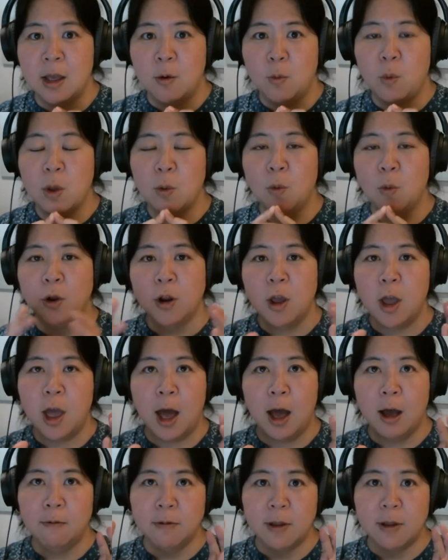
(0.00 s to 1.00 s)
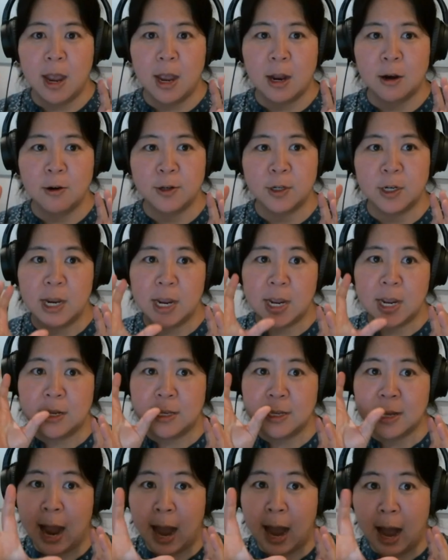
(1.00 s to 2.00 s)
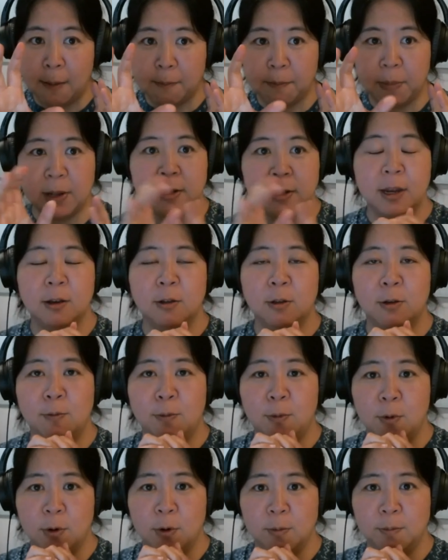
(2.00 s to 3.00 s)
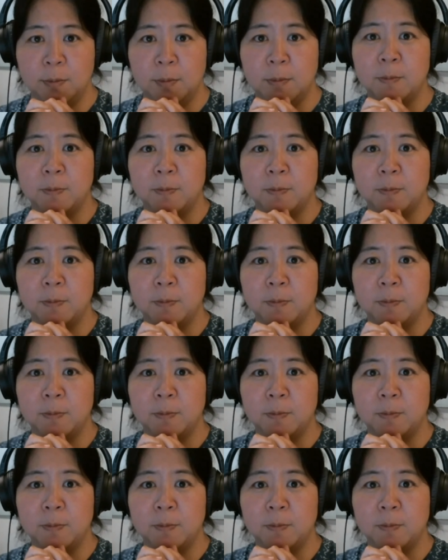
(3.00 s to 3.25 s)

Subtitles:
we want to have the energy in that particular form.